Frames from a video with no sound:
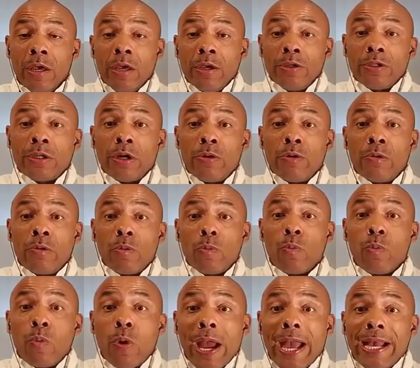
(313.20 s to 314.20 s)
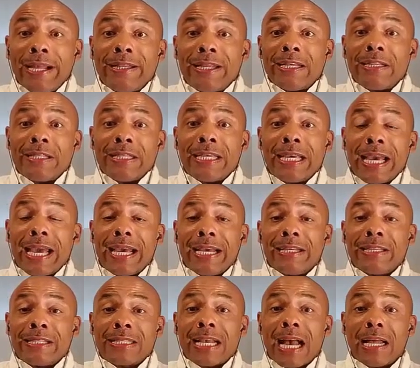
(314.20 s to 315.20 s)
So where does King
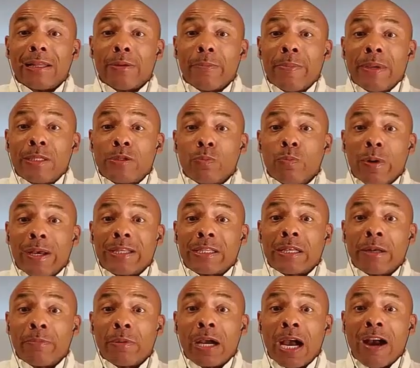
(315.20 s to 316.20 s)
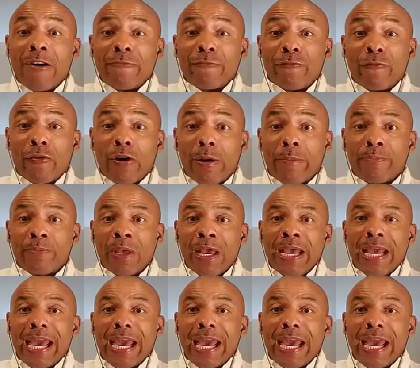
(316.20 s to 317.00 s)
Solomon's wisdom come from?